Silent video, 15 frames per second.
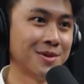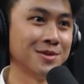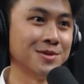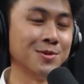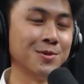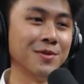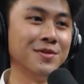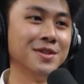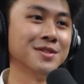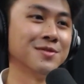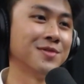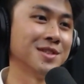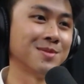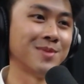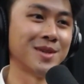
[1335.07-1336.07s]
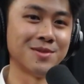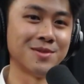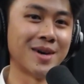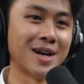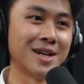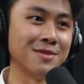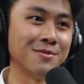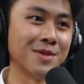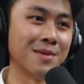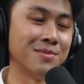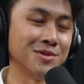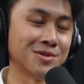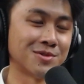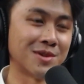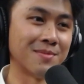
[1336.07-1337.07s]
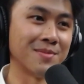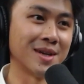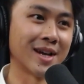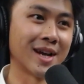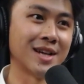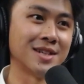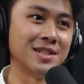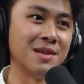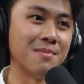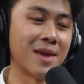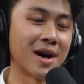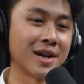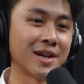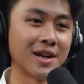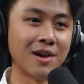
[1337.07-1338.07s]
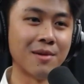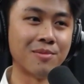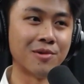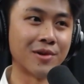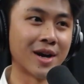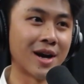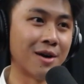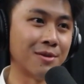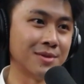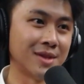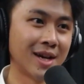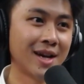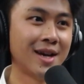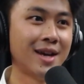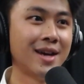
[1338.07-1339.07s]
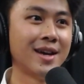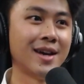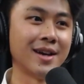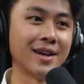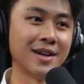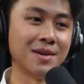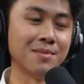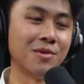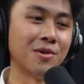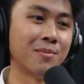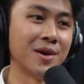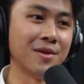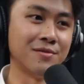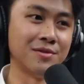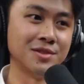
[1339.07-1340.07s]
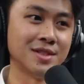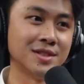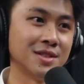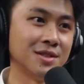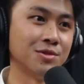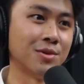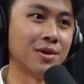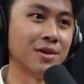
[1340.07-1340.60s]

So with this first batch of money, we are bootstrapping and actually marketing our product out there and getting more pet influencers into